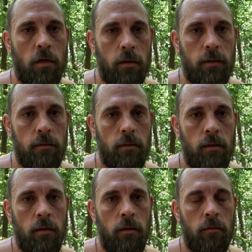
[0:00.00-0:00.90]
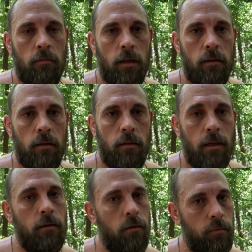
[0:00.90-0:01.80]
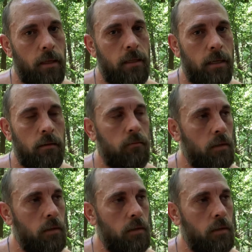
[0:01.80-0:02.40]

target, right? And I know I got it.